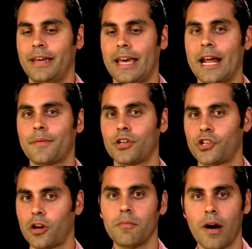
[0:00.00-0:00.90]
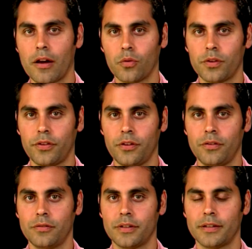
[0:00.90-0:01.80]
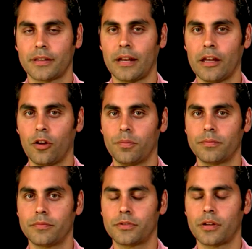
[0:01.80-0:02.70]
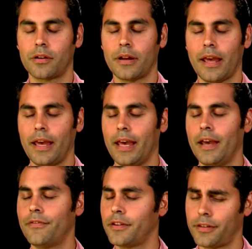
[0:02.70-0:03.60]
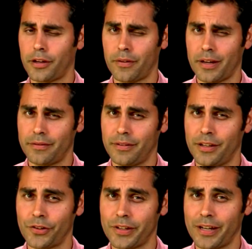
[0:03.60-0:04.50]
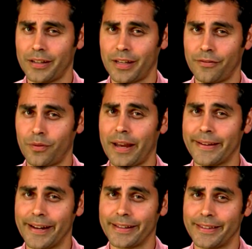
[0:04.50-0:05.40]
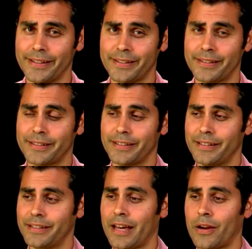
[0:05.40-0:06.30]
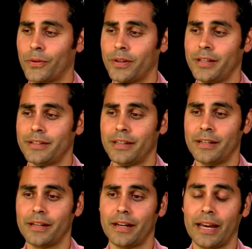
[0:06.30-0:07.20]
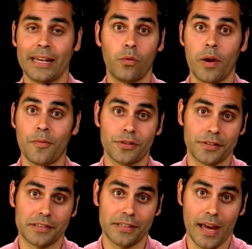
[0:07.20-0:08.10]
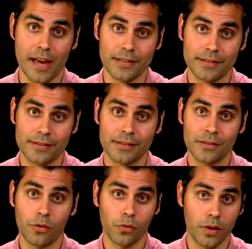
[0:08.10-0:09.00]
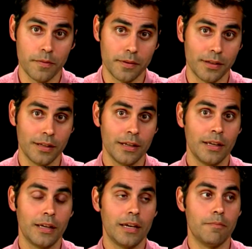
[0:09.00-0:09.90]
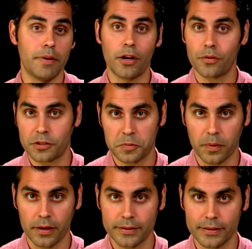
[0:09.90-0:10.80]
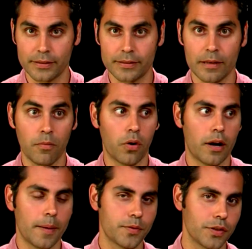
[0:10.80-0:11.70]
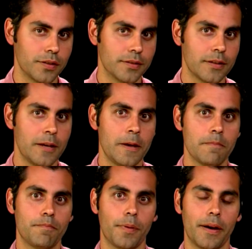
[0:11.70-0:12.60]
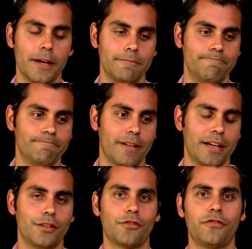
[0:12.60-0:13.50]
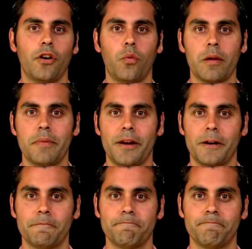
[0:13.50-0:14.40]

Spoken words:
And I'm going to share a model with you that's going to help turn everything around in your dating life. When I got this, not only did I get way more success with women and better responses and more options, but I just felt way better.